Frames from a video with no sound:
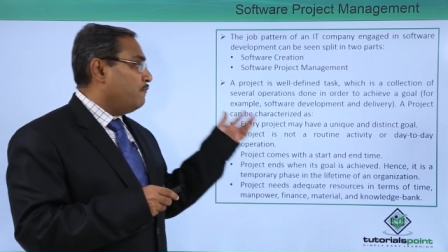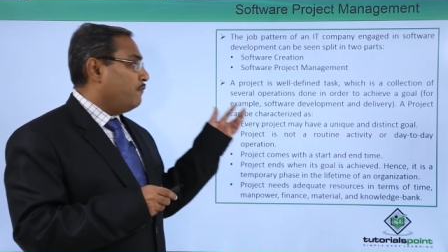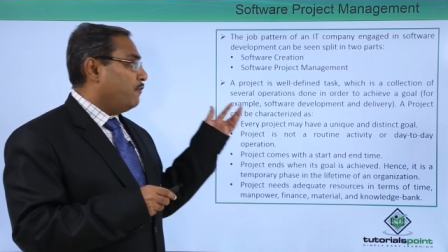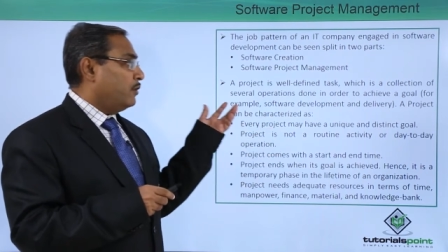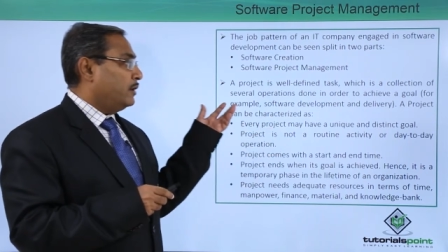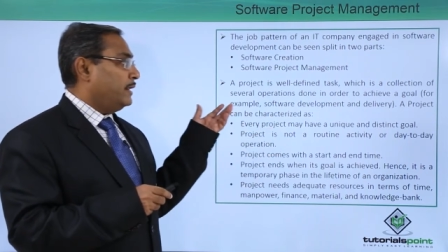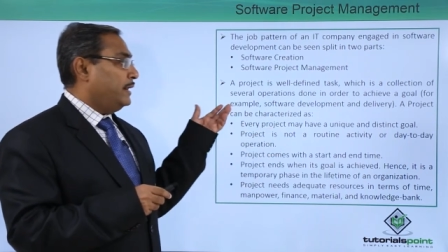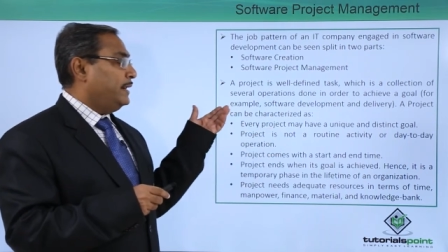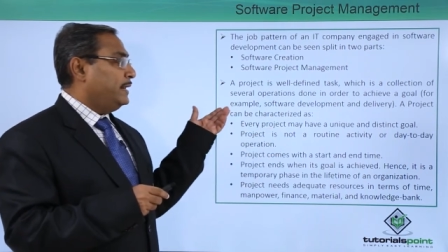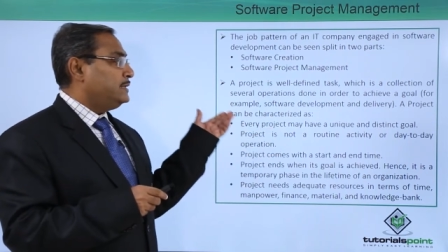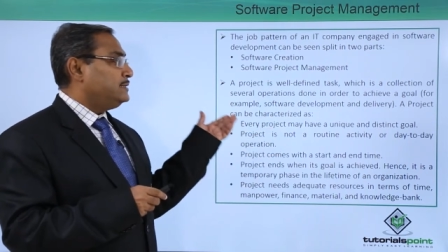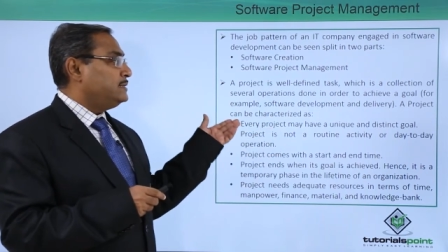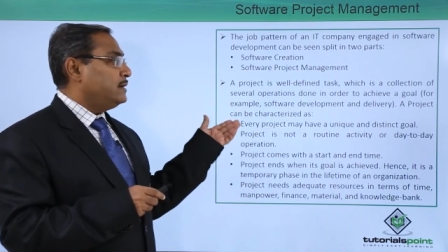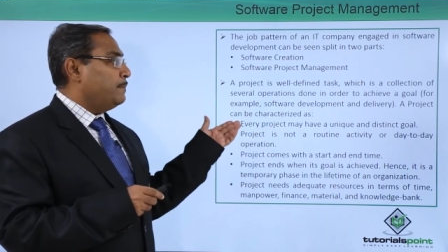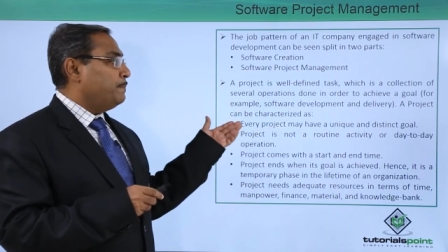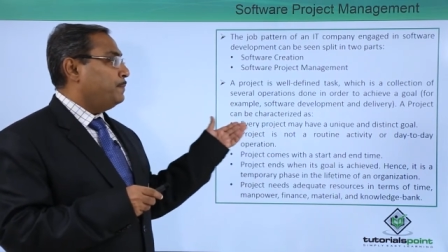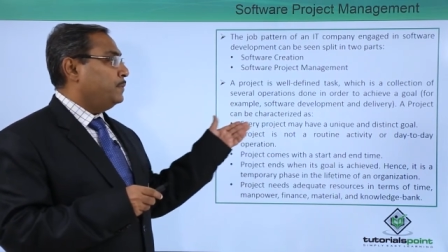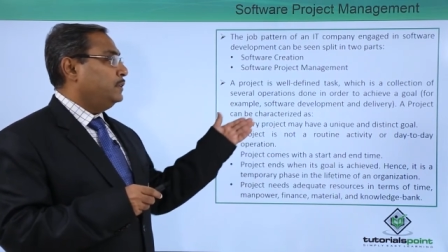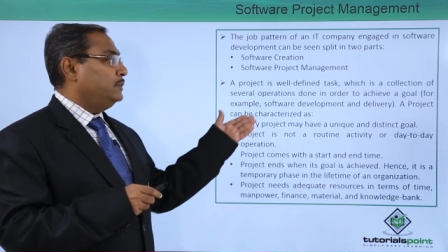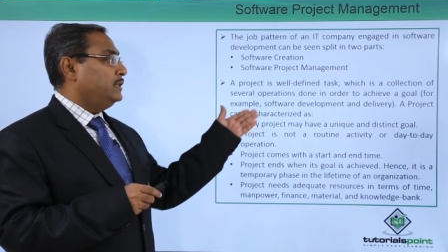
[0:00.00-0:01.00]
For an
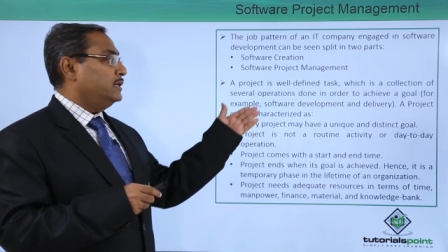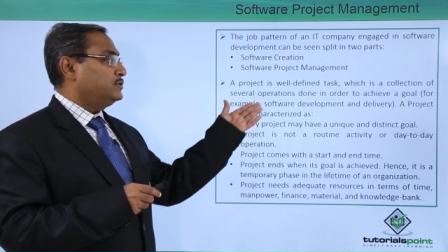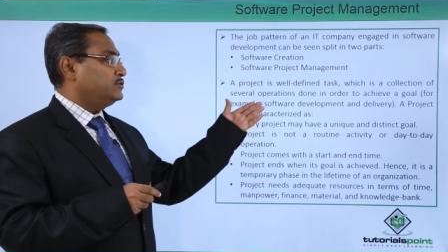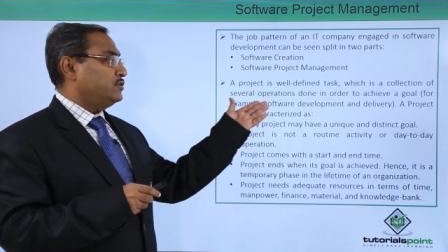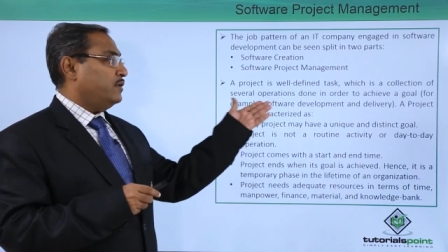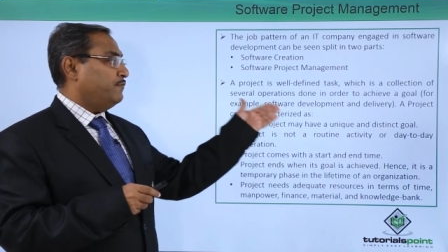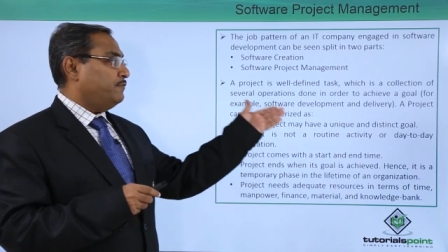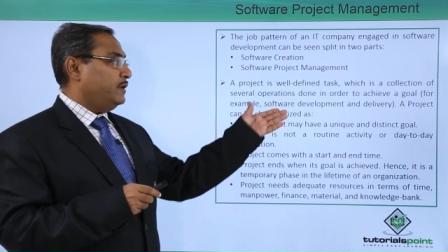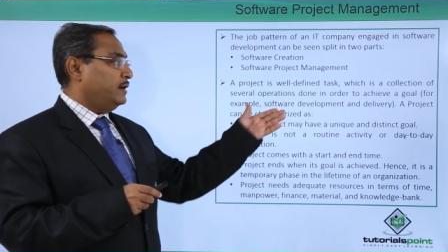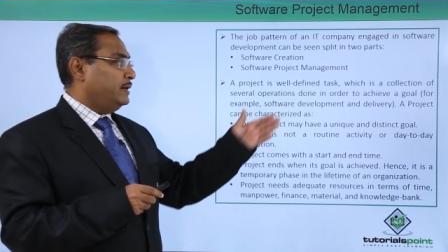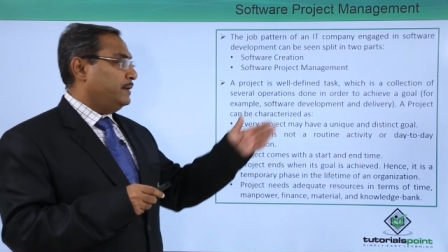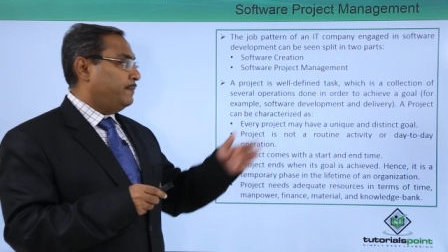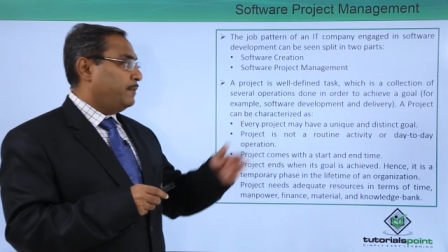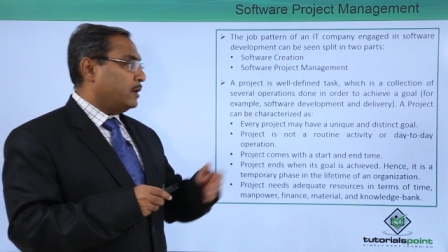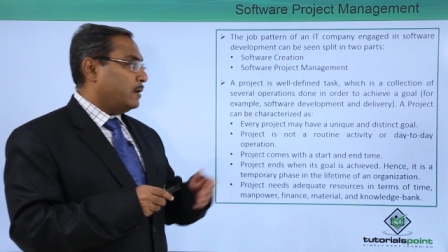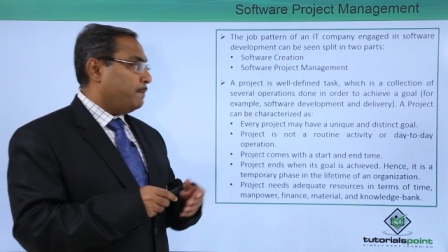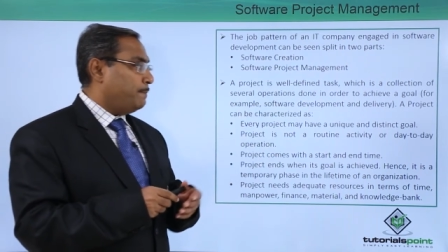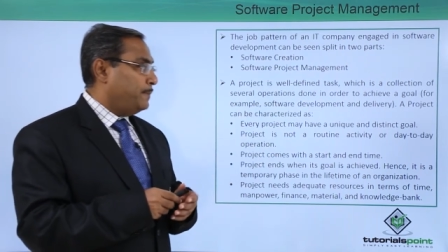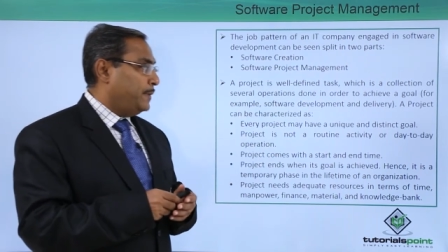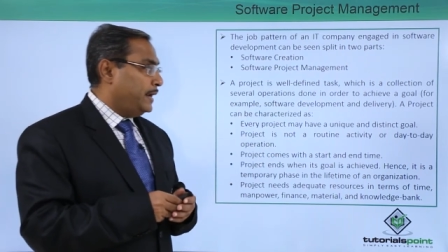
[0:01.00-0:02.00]
example, the software
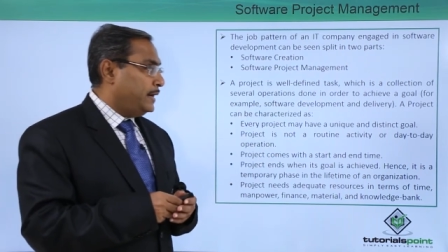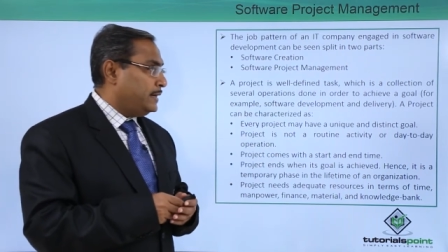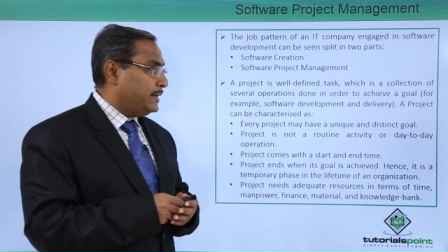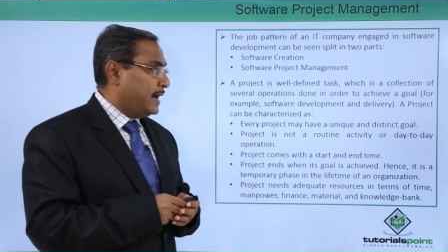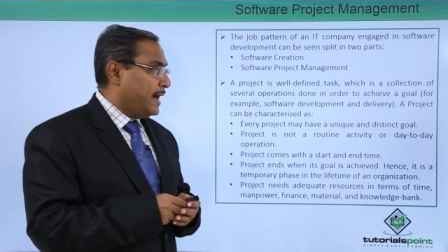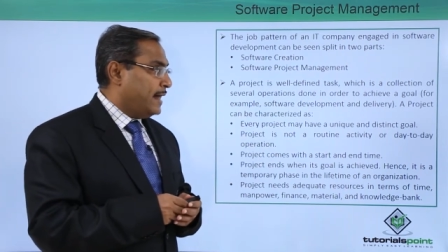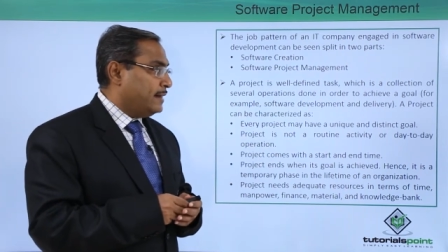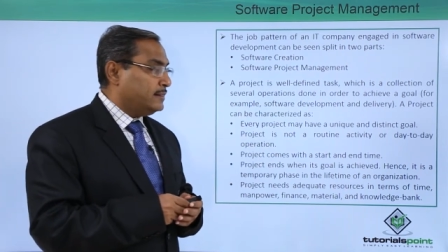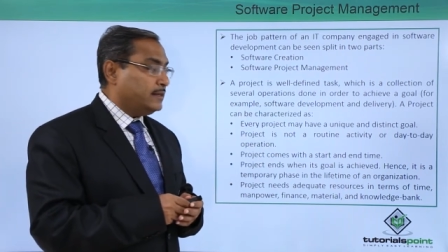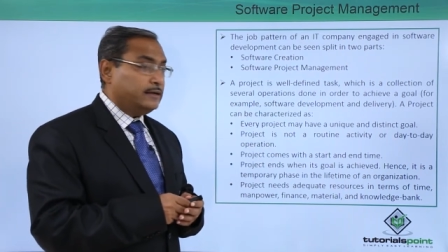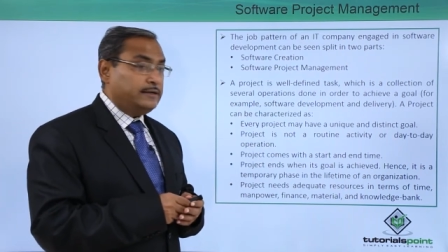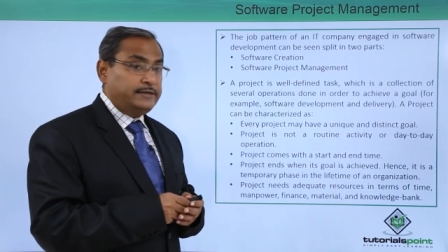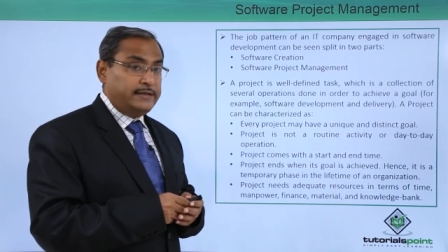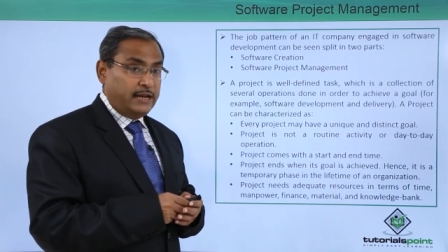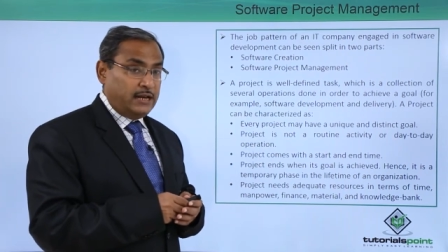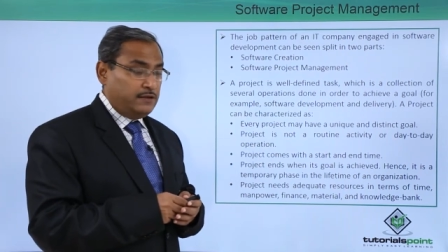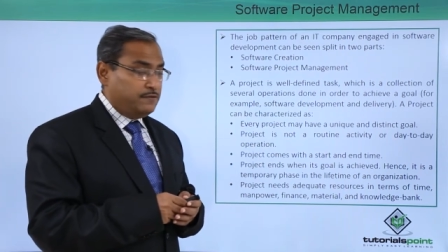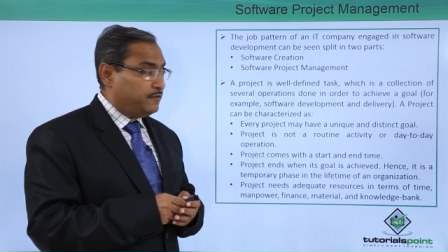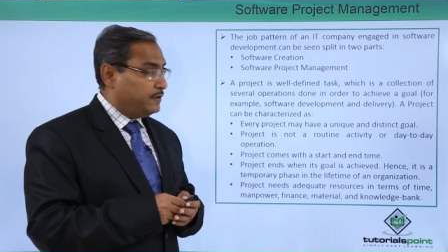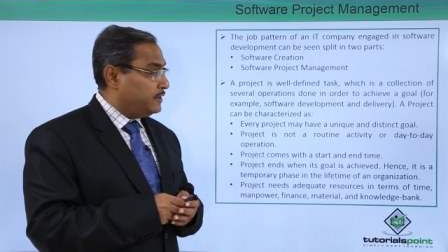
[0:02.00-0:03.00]
development and the
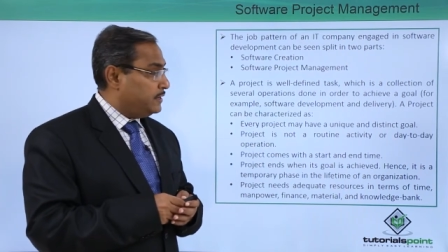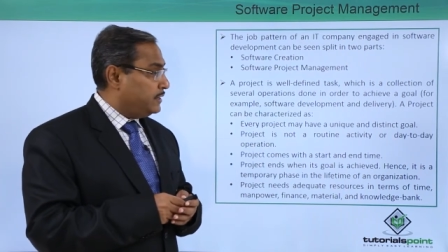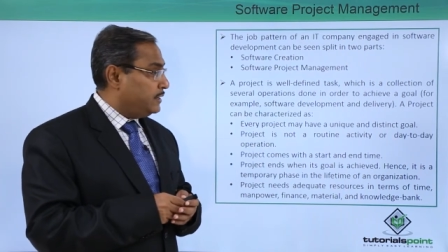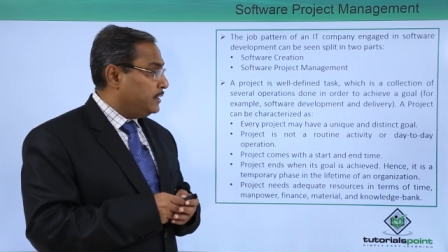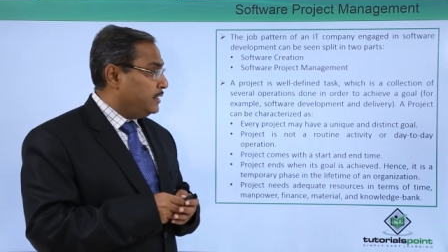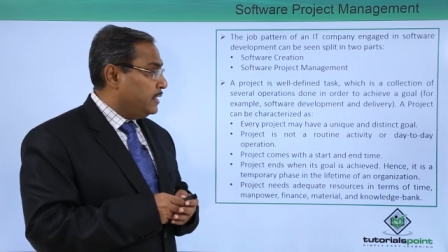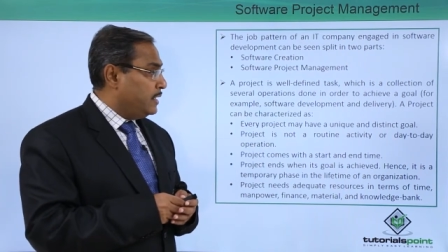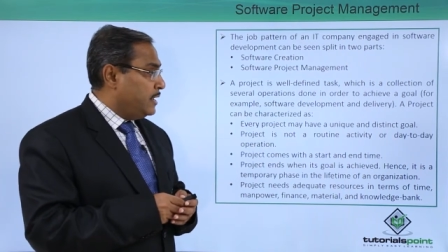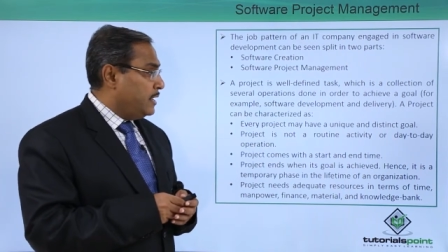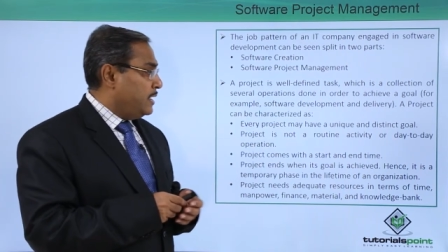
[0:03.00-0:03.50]
delivery,